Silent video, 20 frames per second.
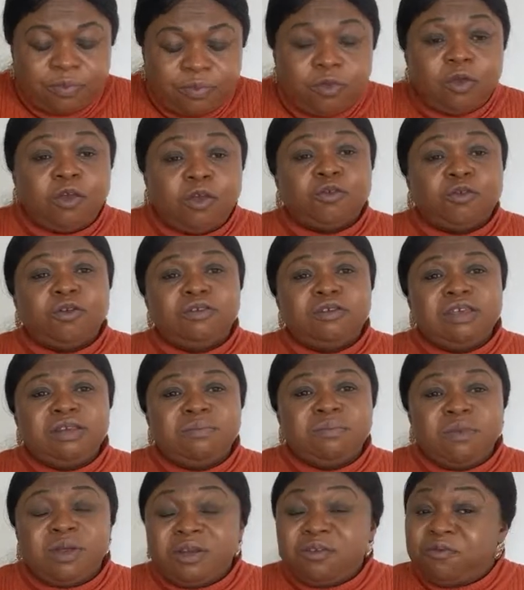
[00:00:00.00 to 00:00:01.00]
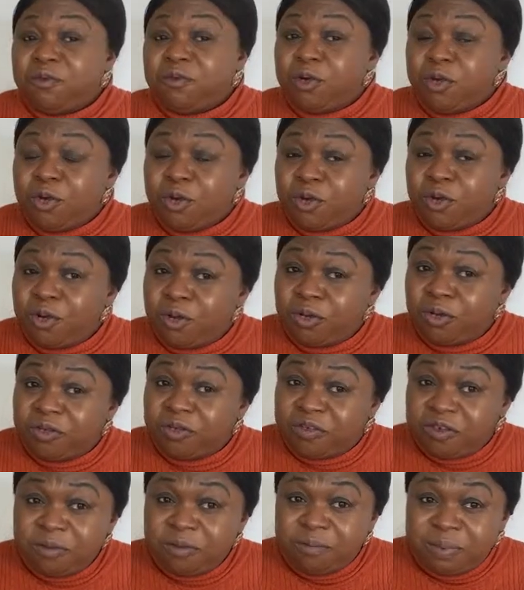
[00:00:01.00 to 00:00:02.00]
You also need money for your
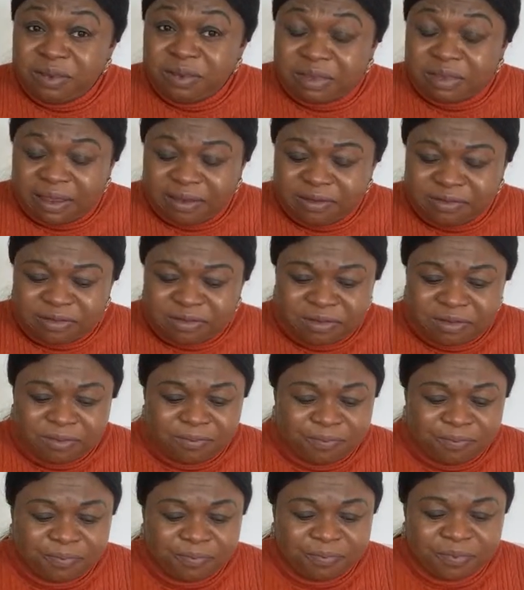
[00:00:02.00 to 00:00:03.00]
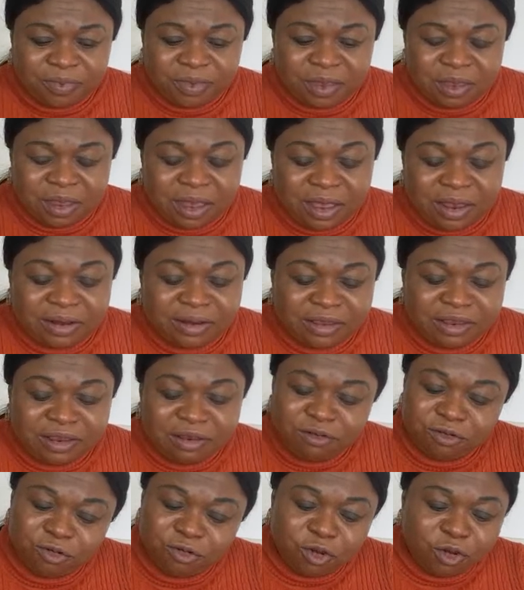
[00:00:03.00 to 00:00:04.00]
TB test. And
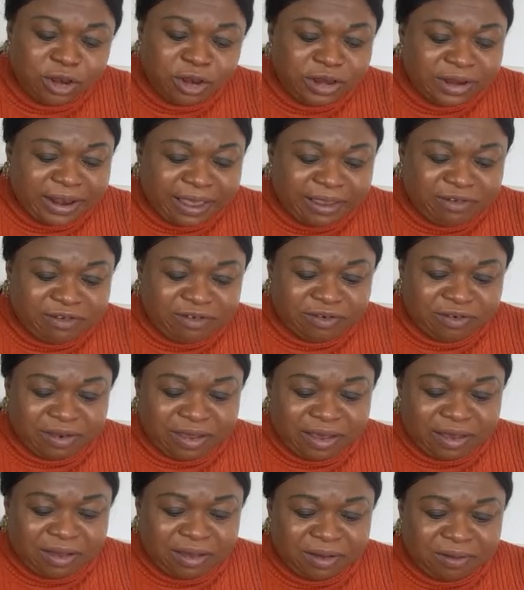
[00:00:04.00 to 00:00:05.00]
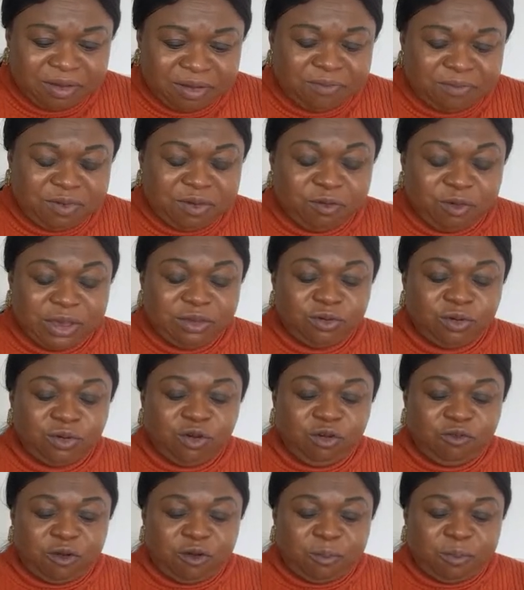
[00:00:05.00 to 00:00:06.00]
knowing Nigeria, maybe when you
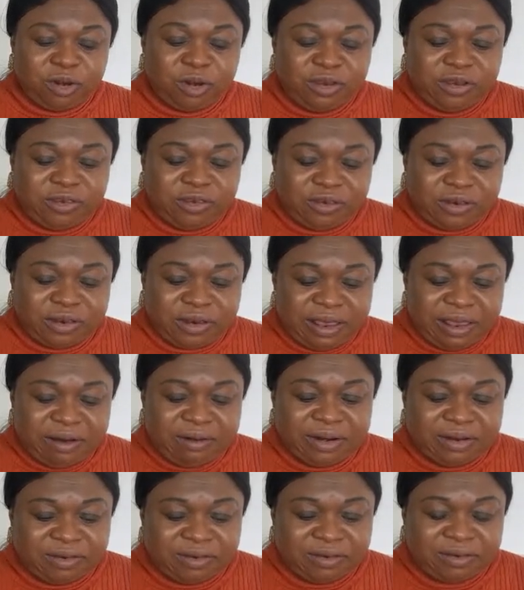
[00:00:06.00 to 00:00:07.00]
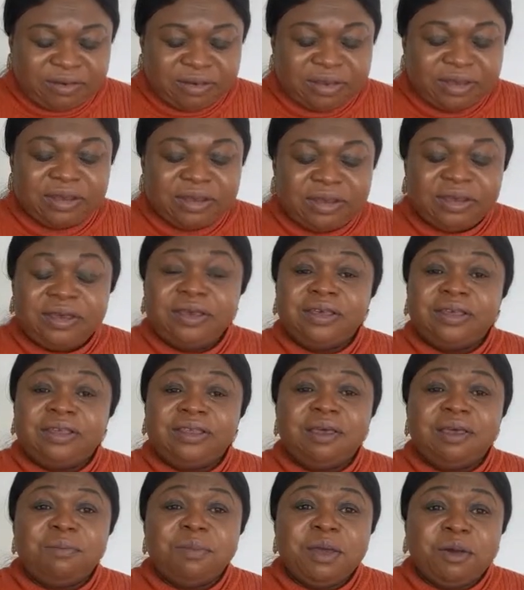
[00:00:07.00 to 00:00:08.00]
go for police clearance,
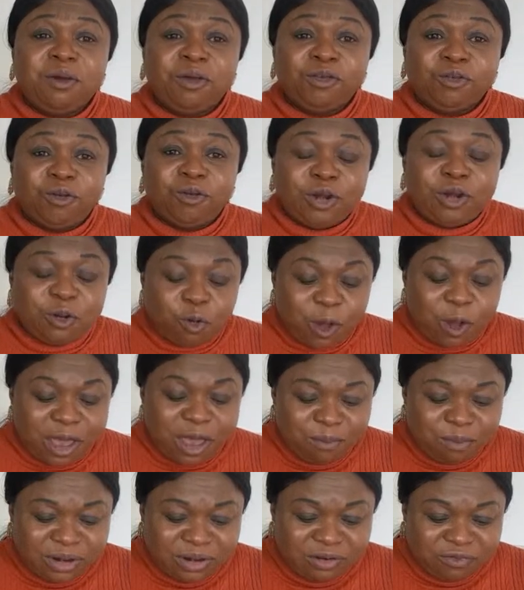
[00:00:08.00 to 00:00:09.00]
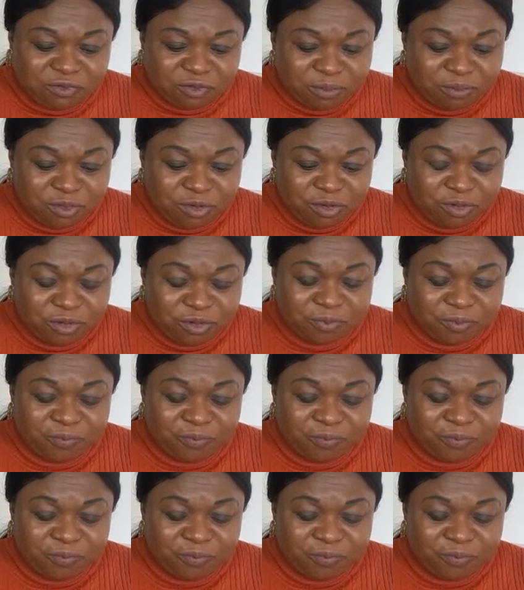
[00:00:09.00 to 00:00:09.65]
they may also require money from you.